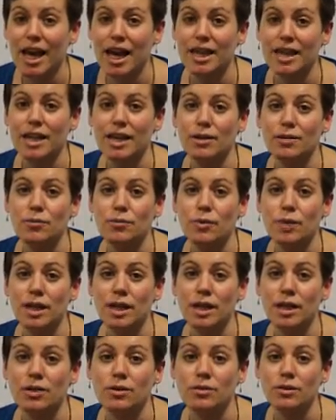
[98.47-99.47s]
And then
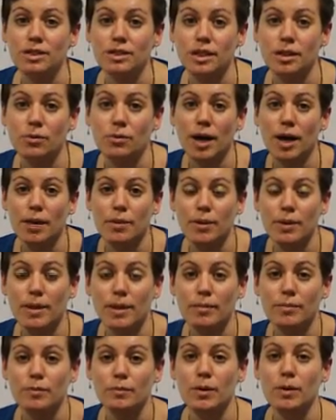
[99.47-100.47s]
we also work with
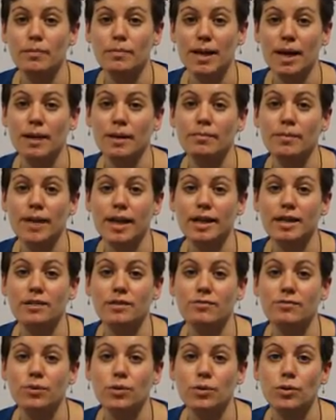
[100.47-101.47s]
them to put a plan in place
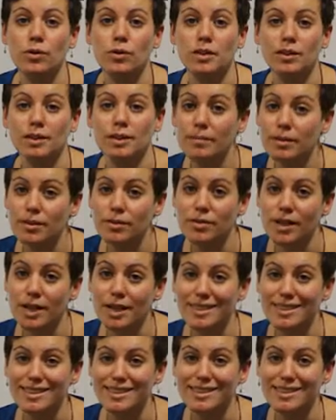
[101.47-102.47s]
for
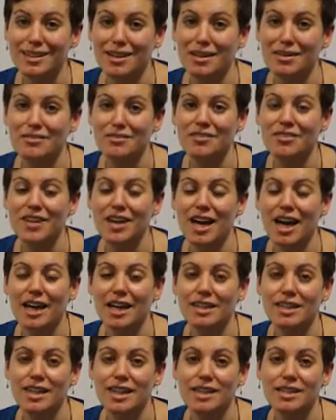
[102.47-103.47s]
subcontracted staff.
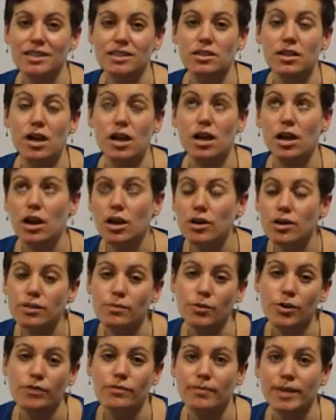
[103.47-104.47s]
And there's
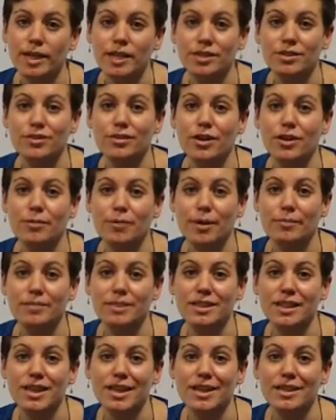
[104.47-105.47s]
loads more information on our
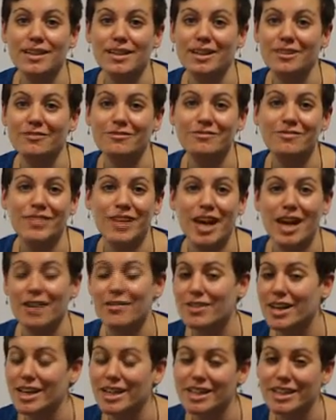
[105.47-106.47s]
website,
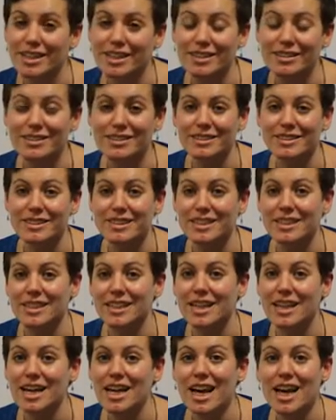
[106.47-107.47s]
FAQs,
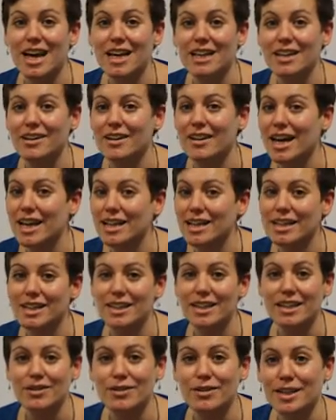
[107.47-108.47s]
and
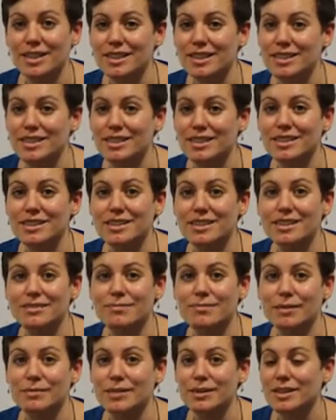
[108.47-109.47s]
any questions,
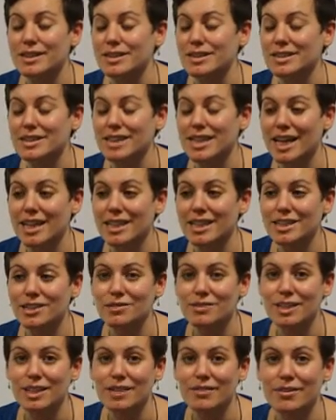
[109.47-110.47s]
people can just get in
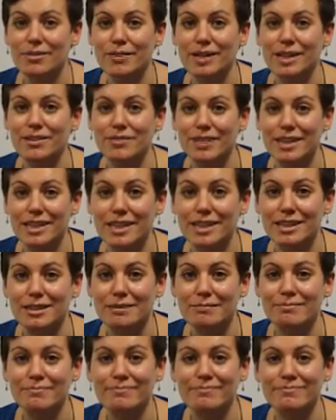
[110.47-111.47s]
touch with the Living Wage
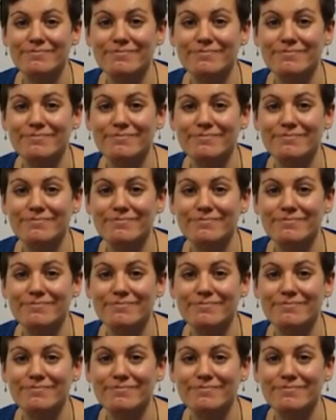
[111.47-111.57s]
Foundation.